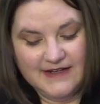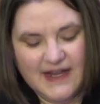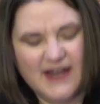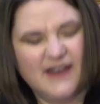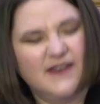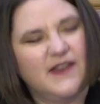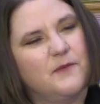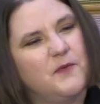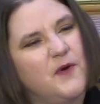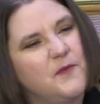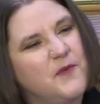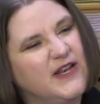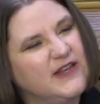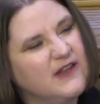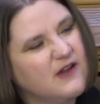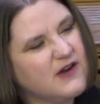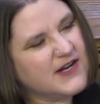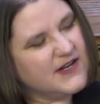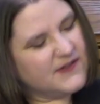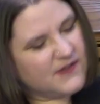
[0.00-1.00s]
And then when we
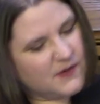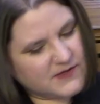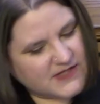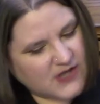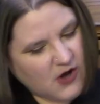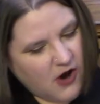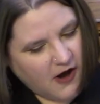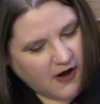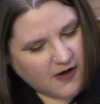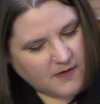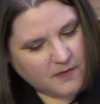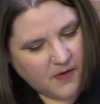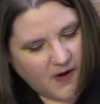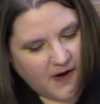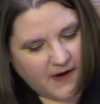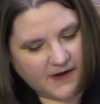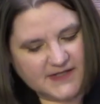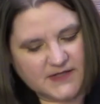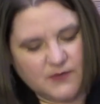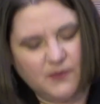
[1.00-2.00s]
look at those hard
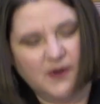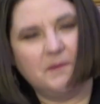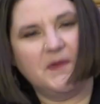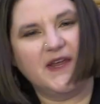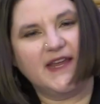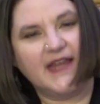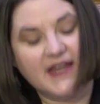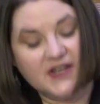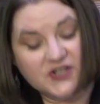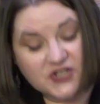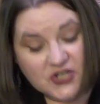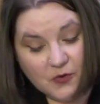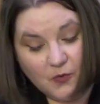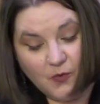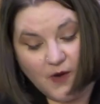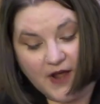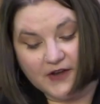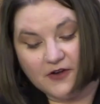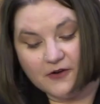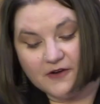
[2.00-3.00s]
parts, we begin to
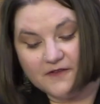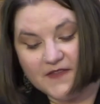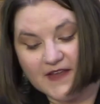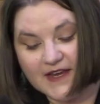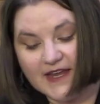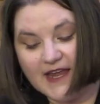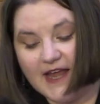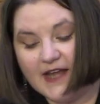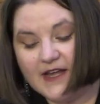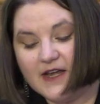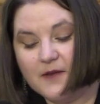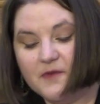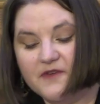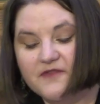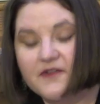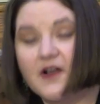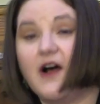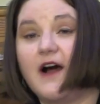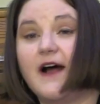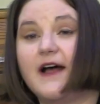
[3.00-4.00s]
wonder if the kingdom
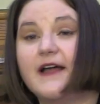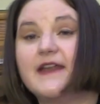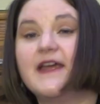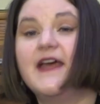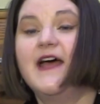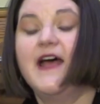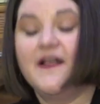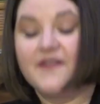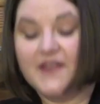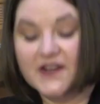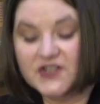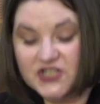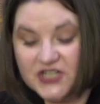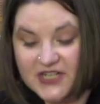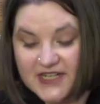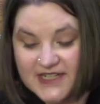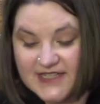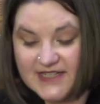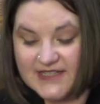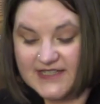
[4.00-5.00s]
of God that
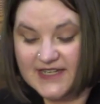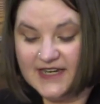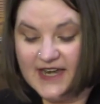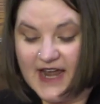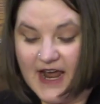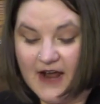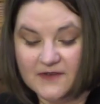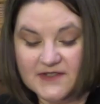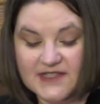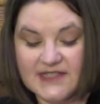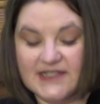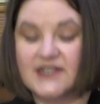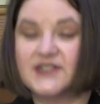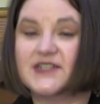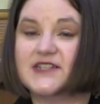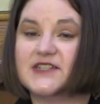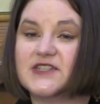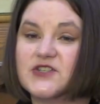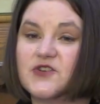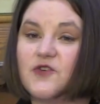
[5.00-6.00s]
Jesus announced and
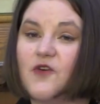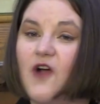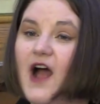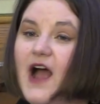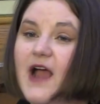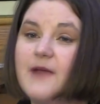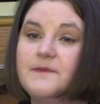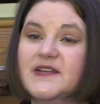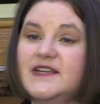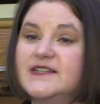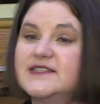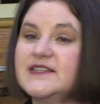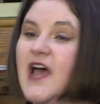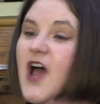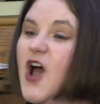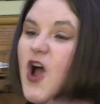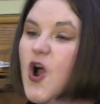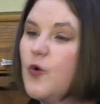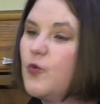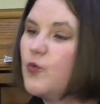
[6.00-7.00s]
described as
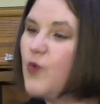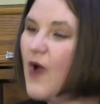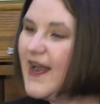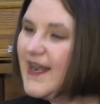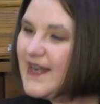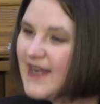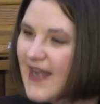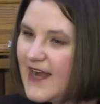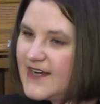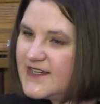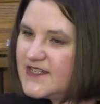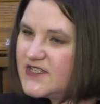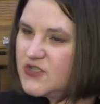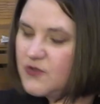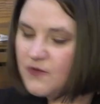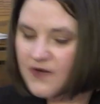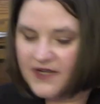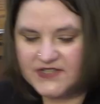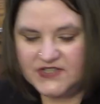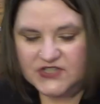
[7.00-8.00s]
right next
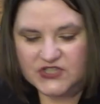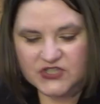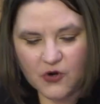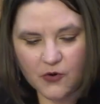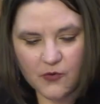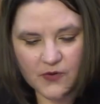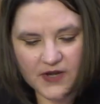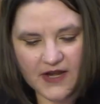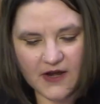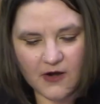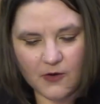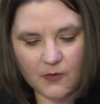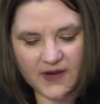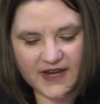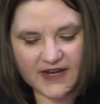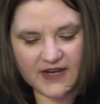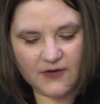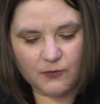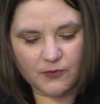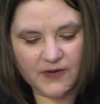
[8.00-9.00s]
to us, so near we
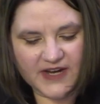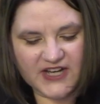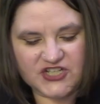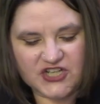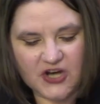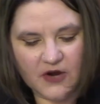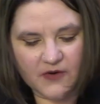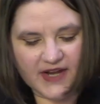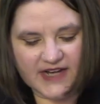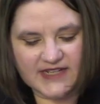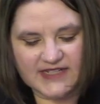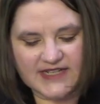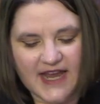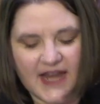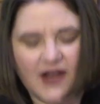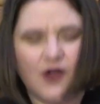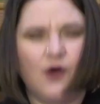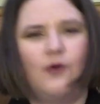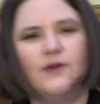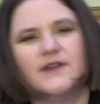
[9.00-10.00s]
could reach out and
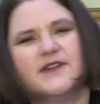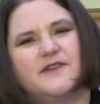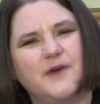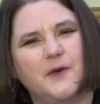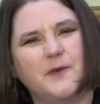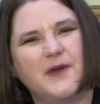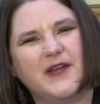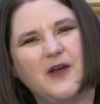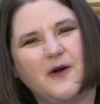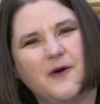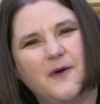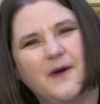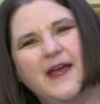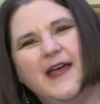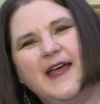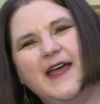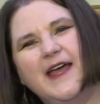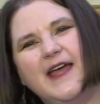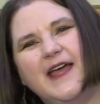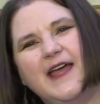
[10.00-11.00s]
take hold of it, we go,
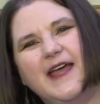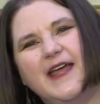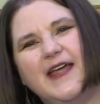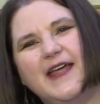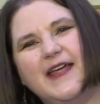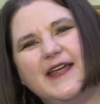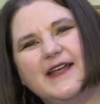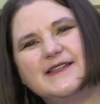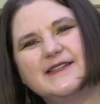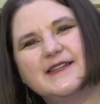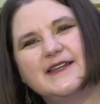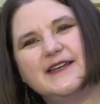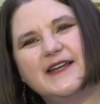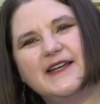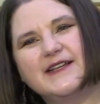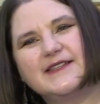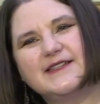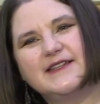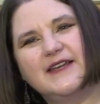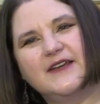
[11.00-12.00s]
is it
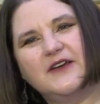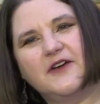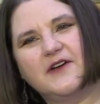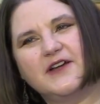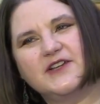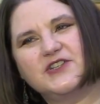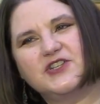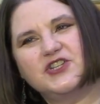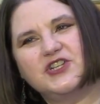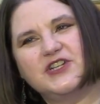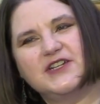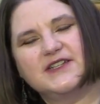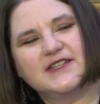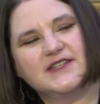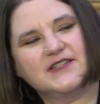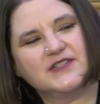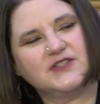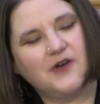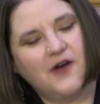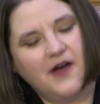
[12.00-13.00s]
as near as
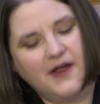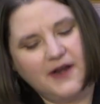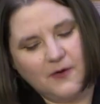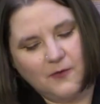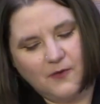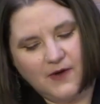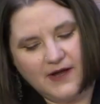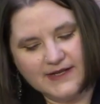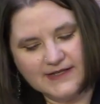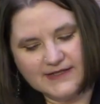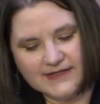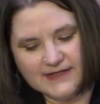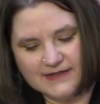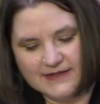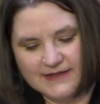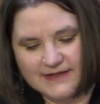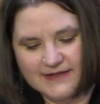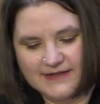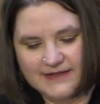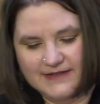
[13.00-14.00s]
Jesus taught it was?